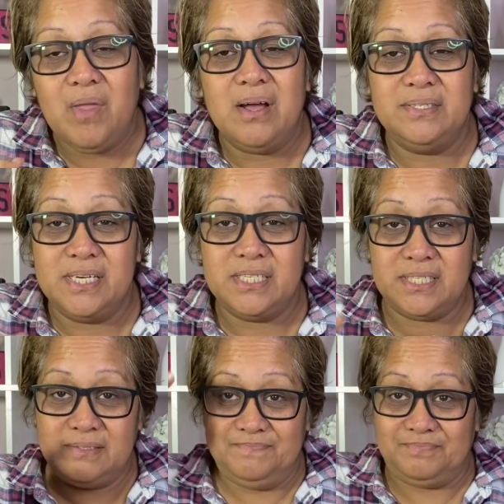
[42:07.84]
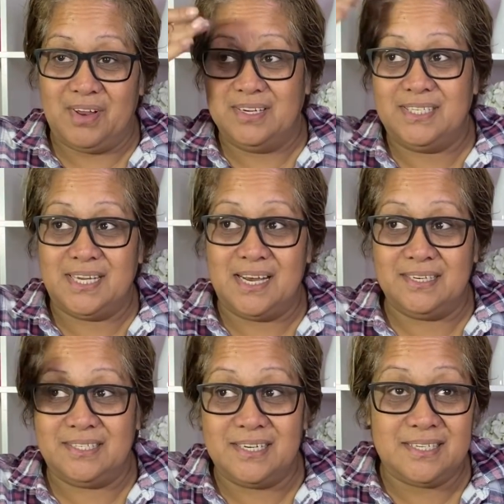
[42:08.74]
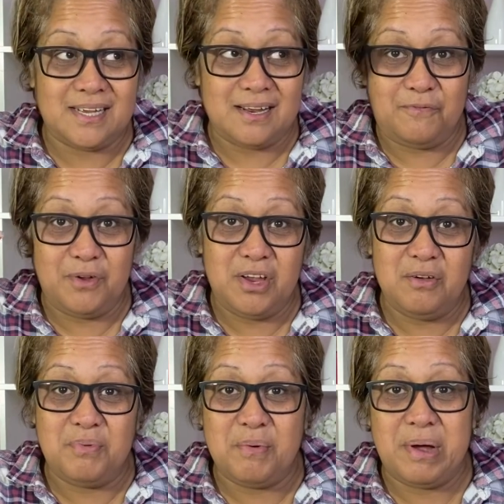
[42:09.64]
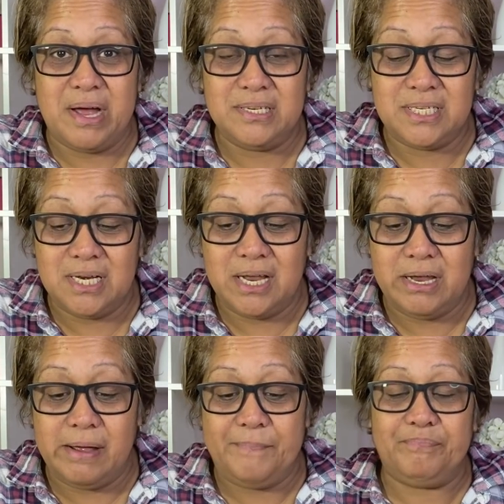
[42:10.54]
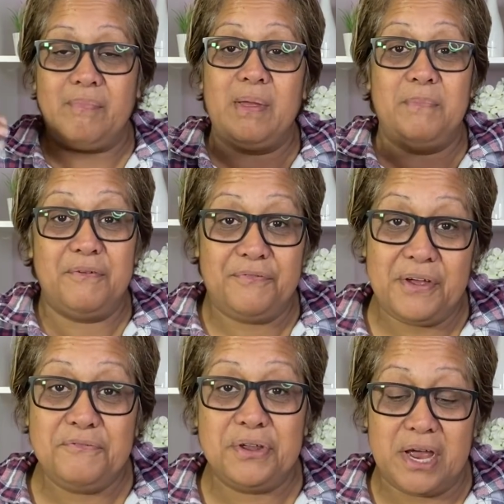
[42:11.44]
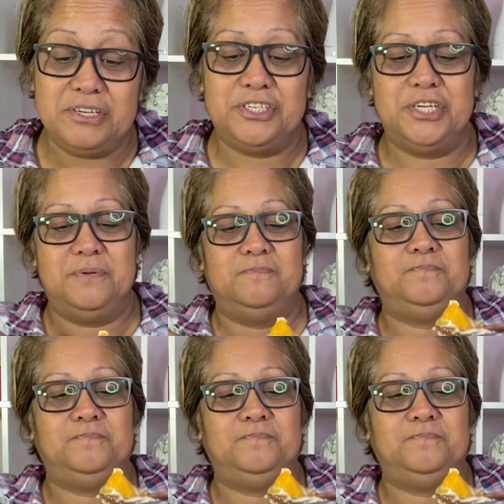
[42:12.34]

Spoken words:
I just started thinking about my auntie later, my favorite auntie.